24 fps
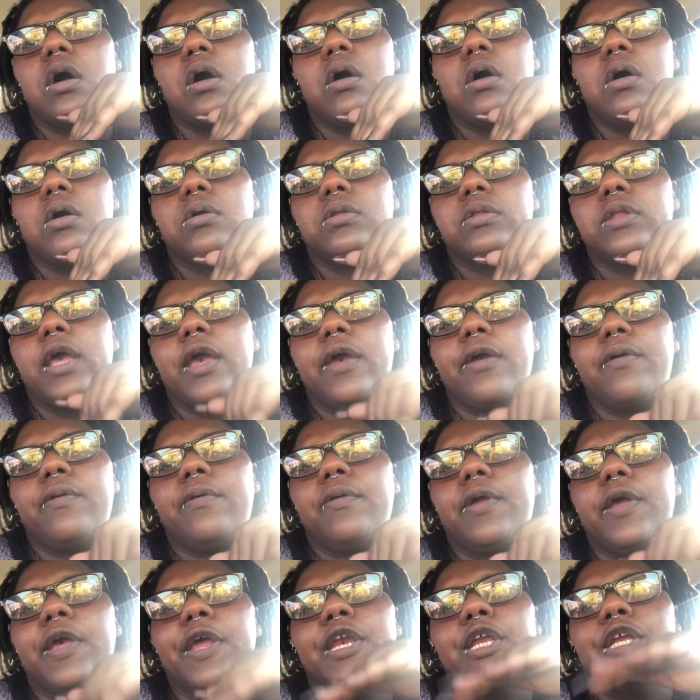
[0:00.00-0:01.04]
all that,
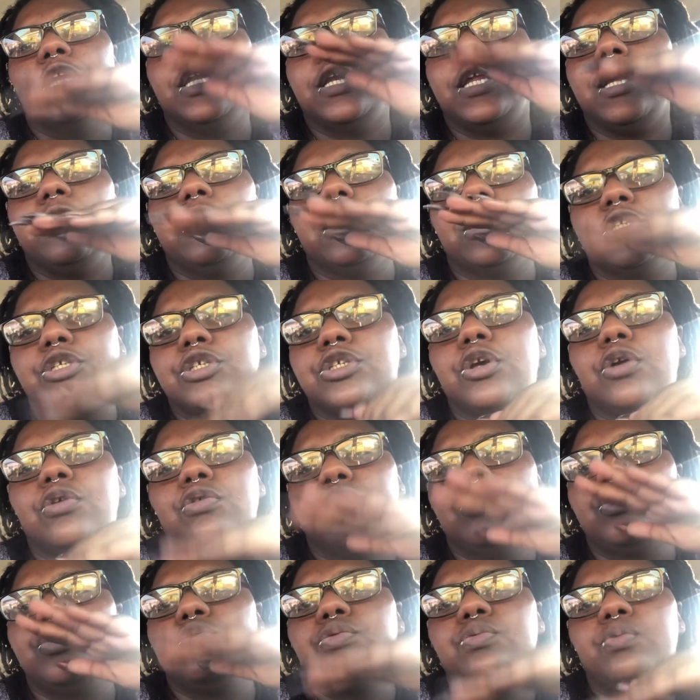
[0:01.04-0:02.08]
and it
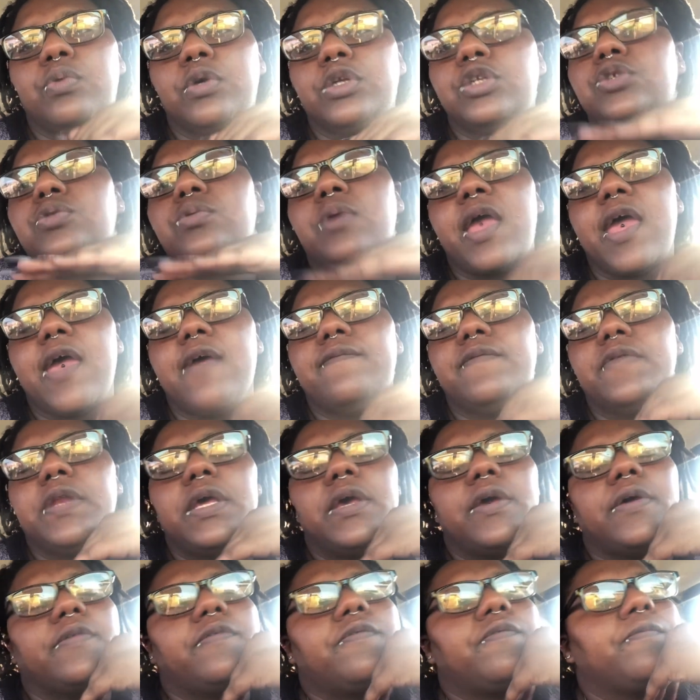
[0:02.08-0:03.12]
shows you what you have
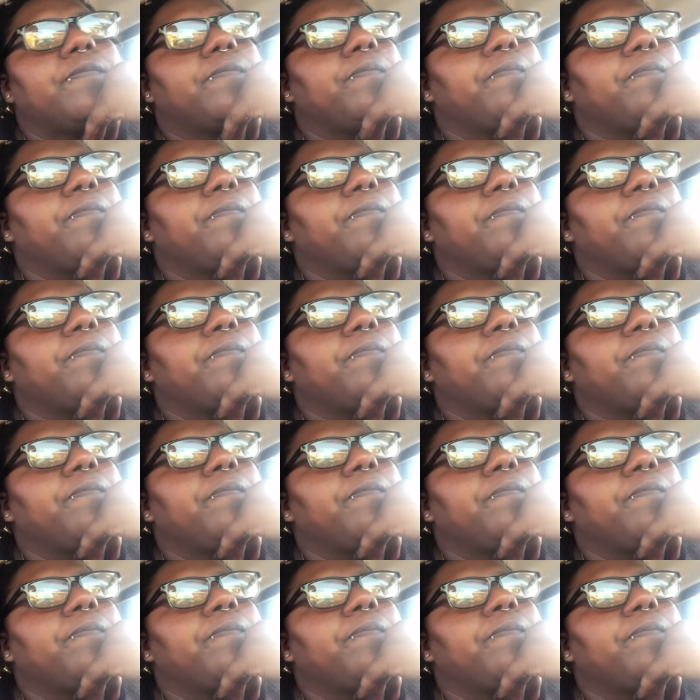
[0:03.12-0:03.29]
left.